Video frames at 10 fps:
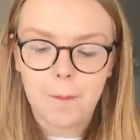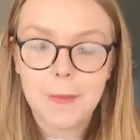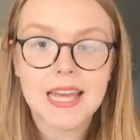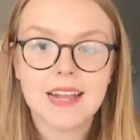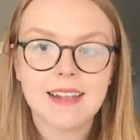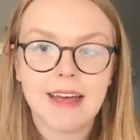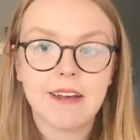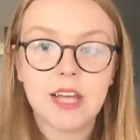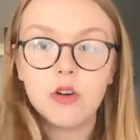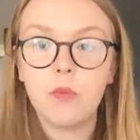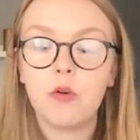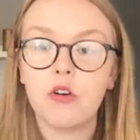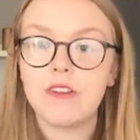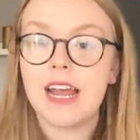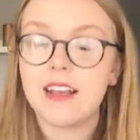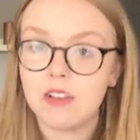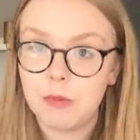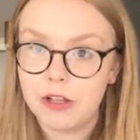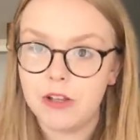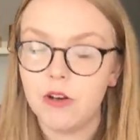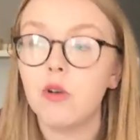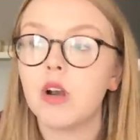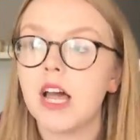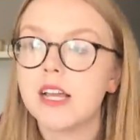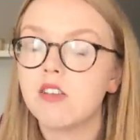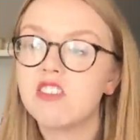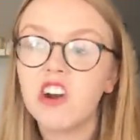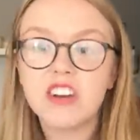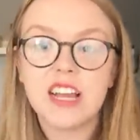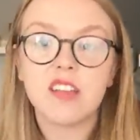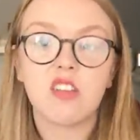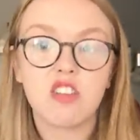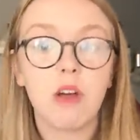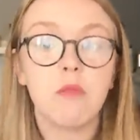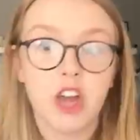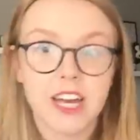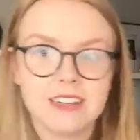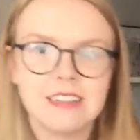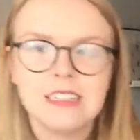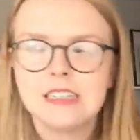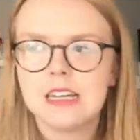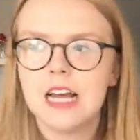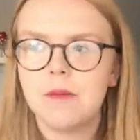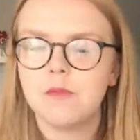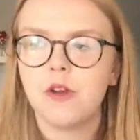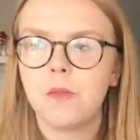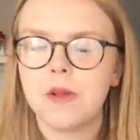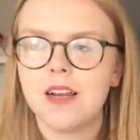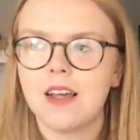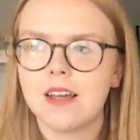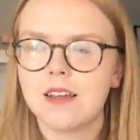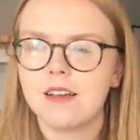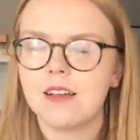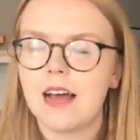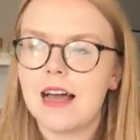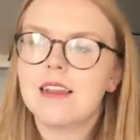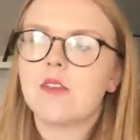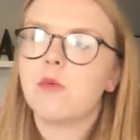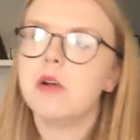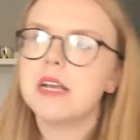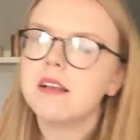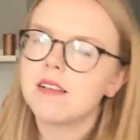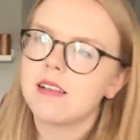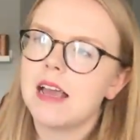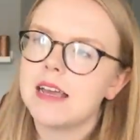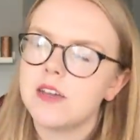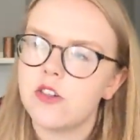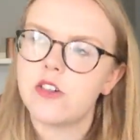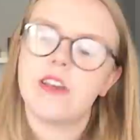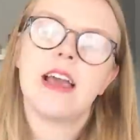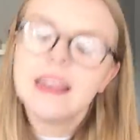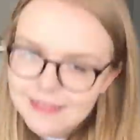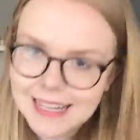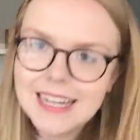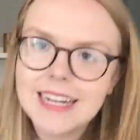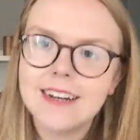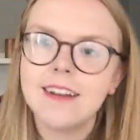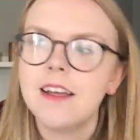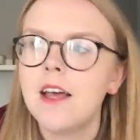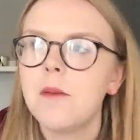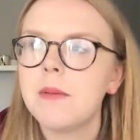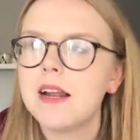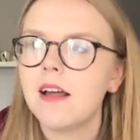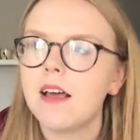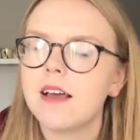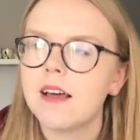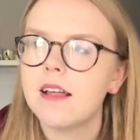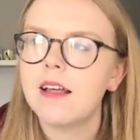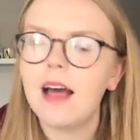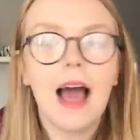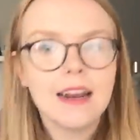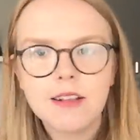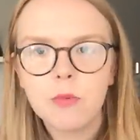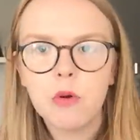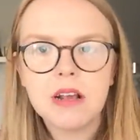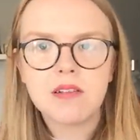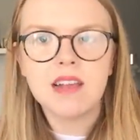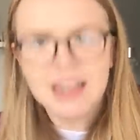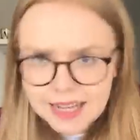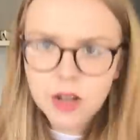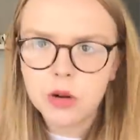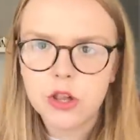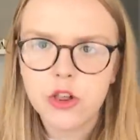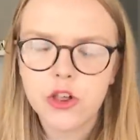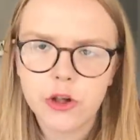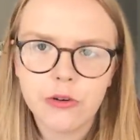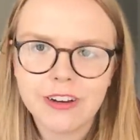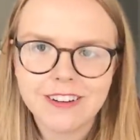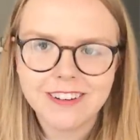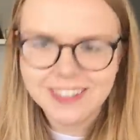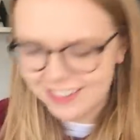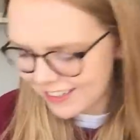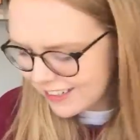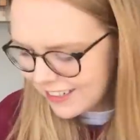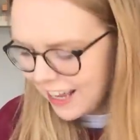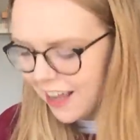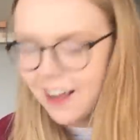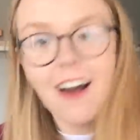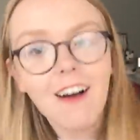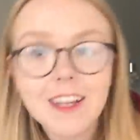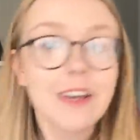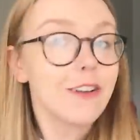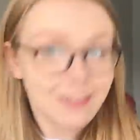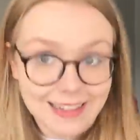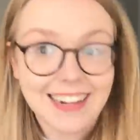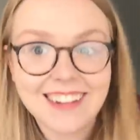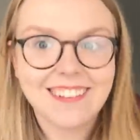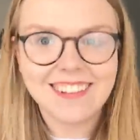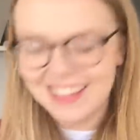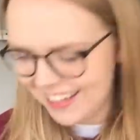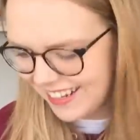Make it sound like you're more of an expert or like studying the subject. Don't be like Alice Preece, aged 18. Be like Alice Preece, a linguist student, argues this.